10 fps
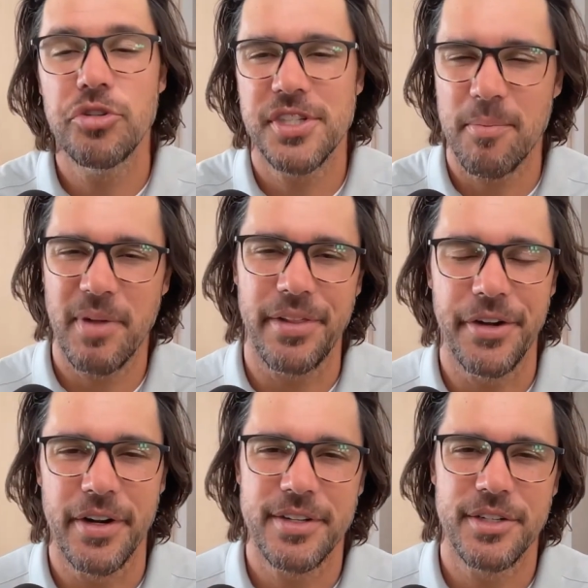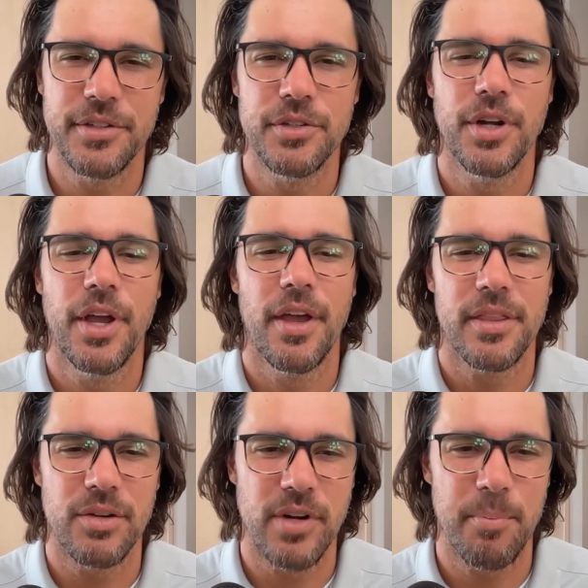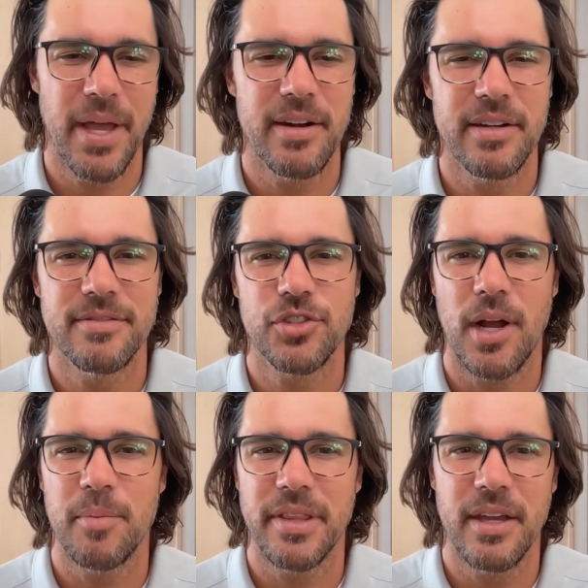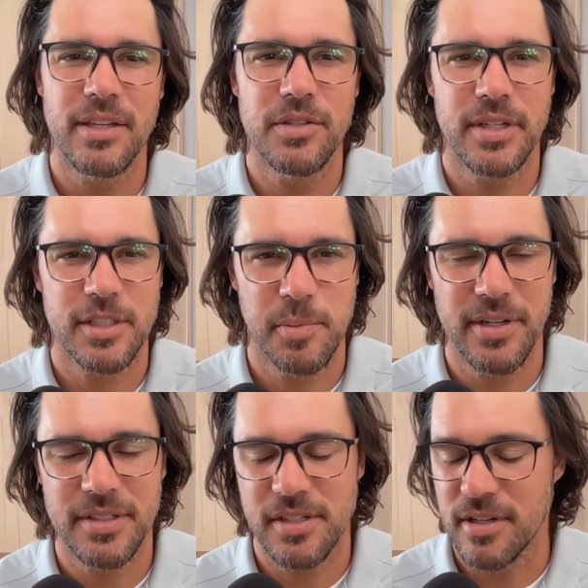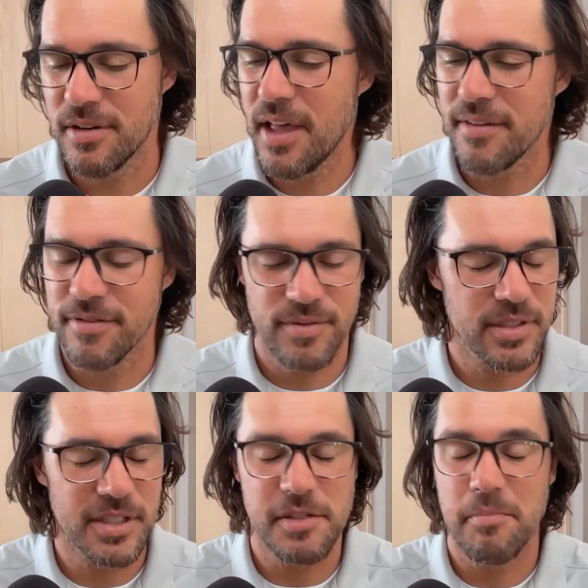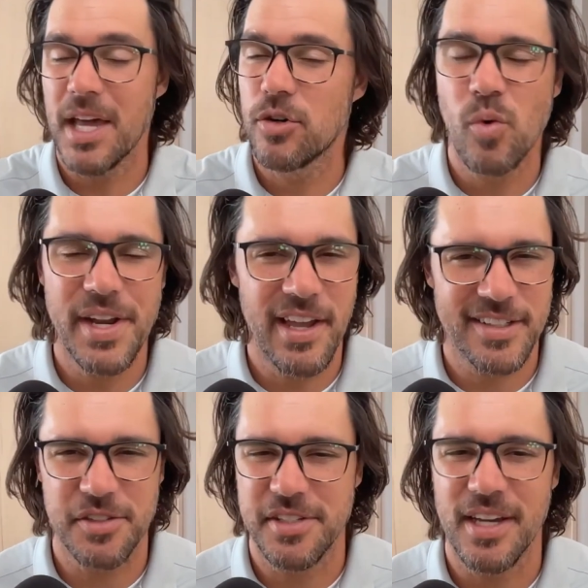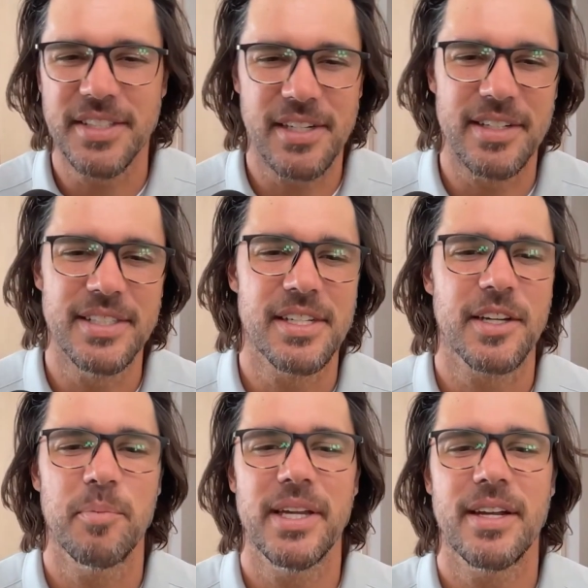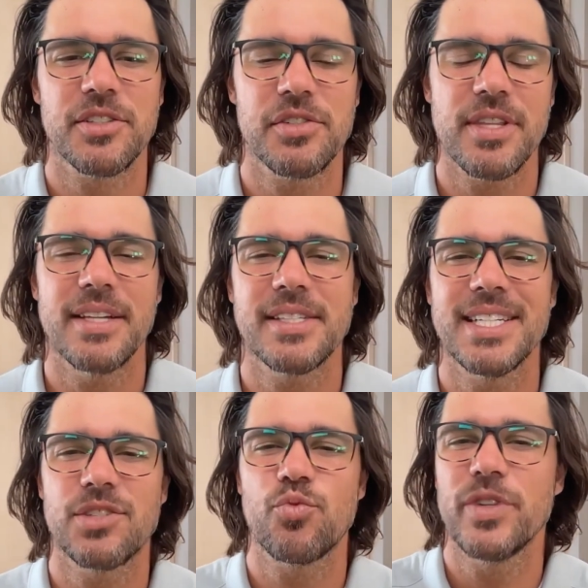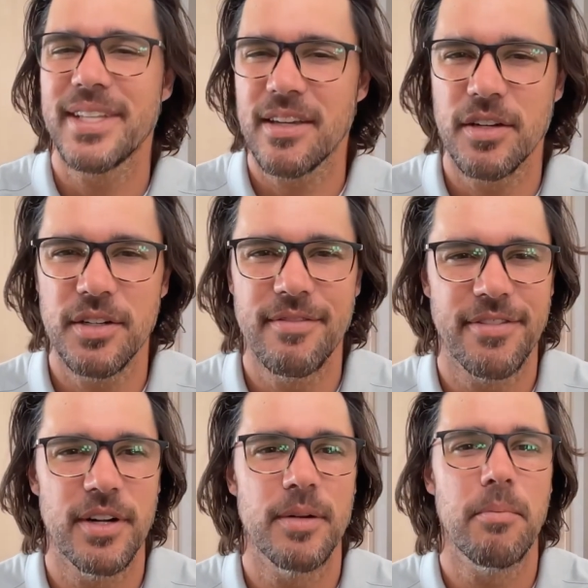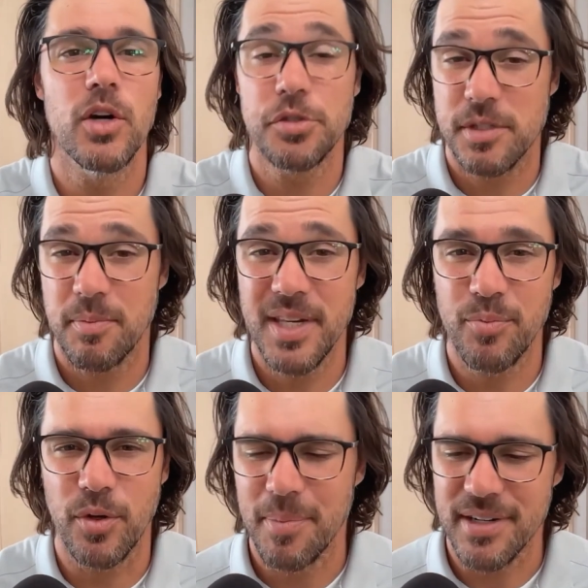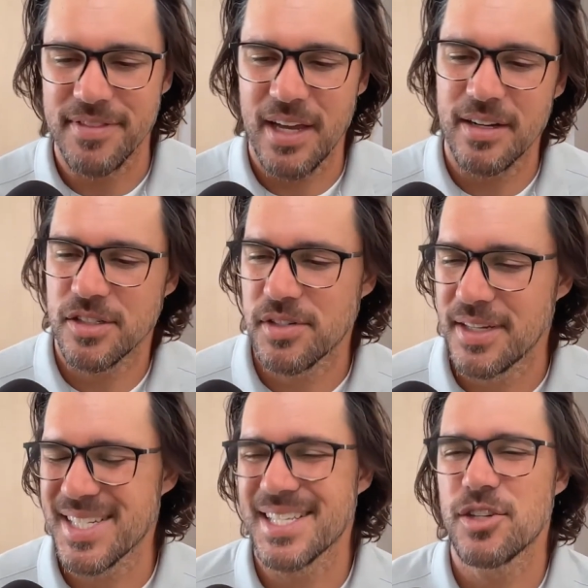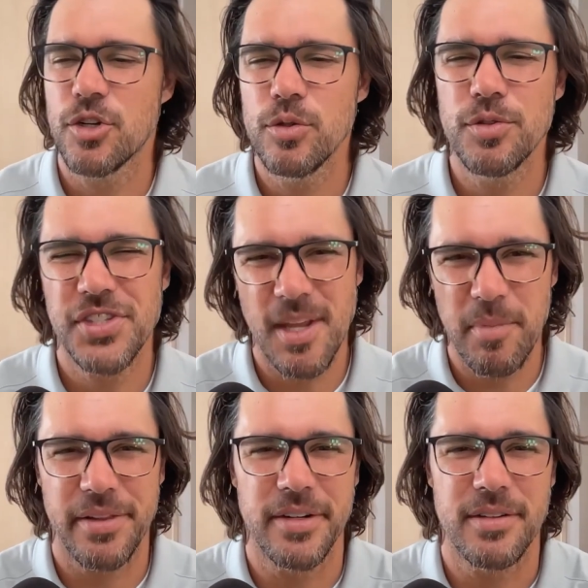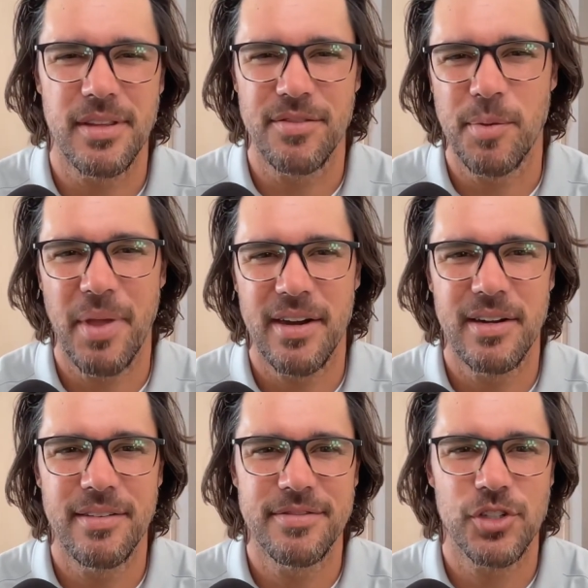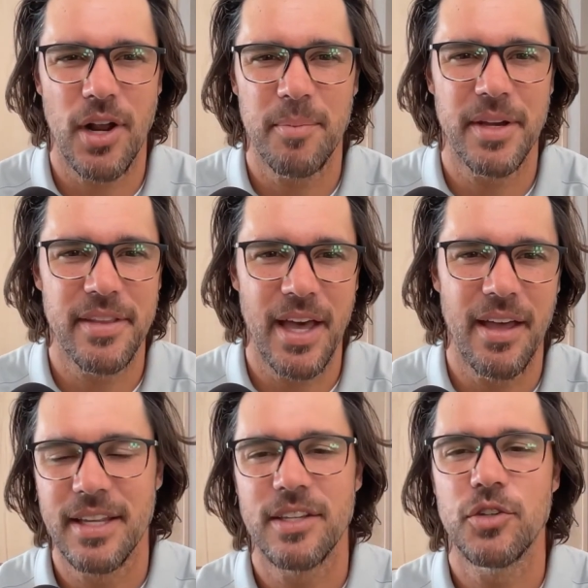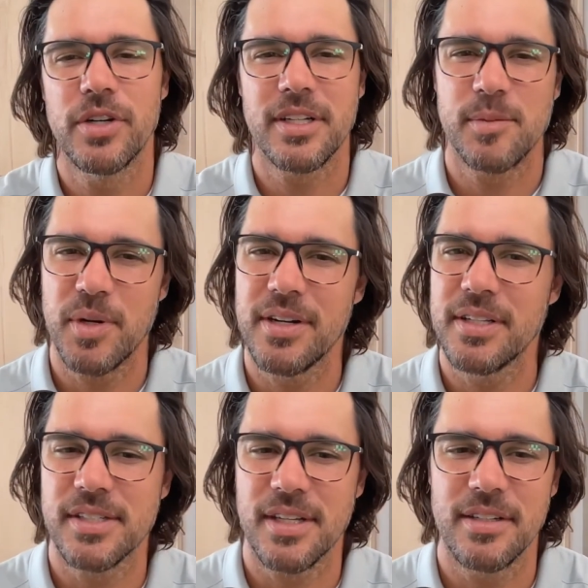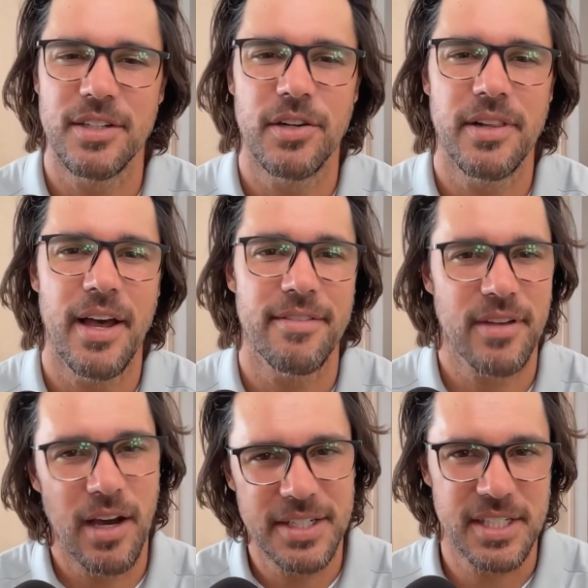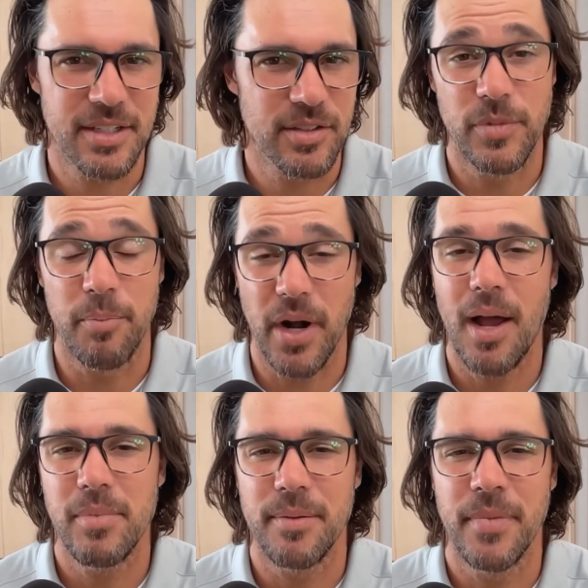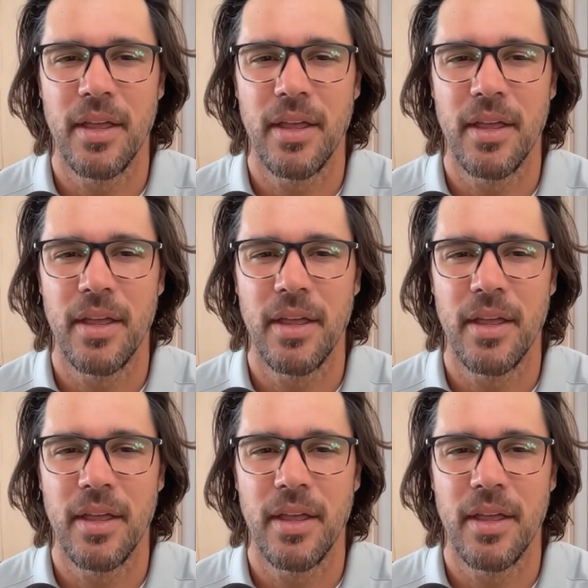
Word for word: similar to the repetitive trauma that you experience in your life, it doesn't matter what exercise it is, it could be an exercise that's really good for most people. But if that exercise is too similar to the repetitive trauma that you're experiencing in your life, causing the problem,